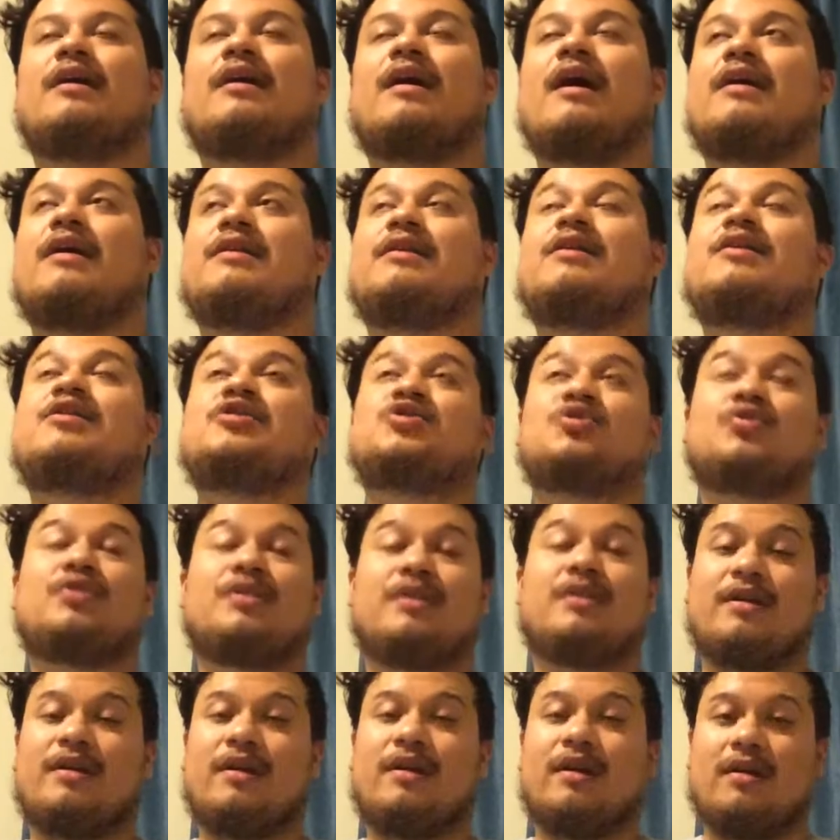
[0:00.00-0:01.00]
I did enjoy
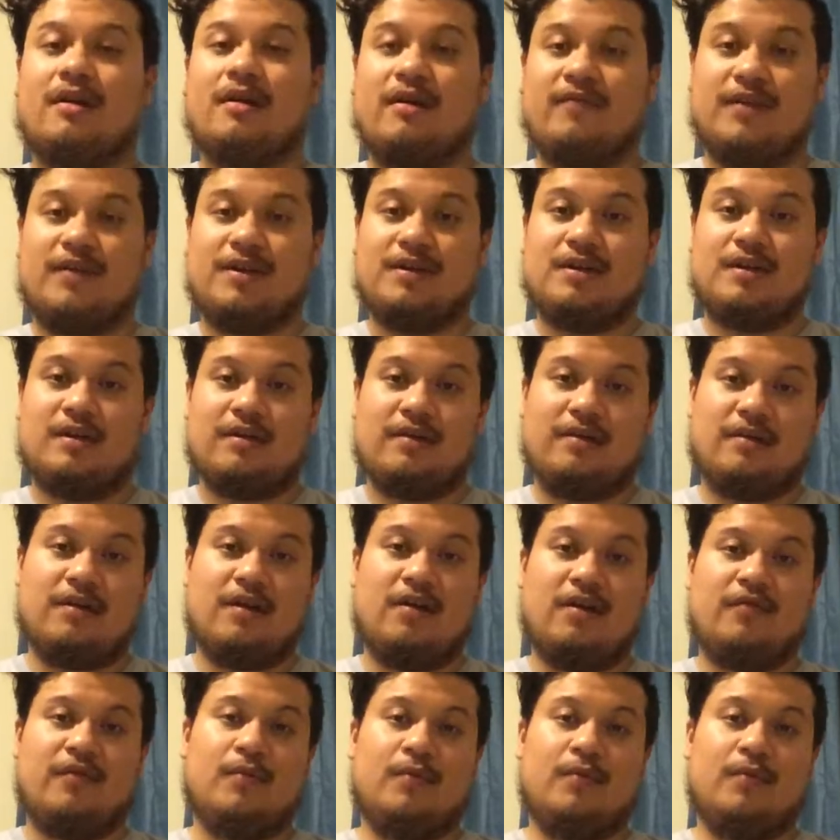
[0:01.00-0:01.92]
the convention itself.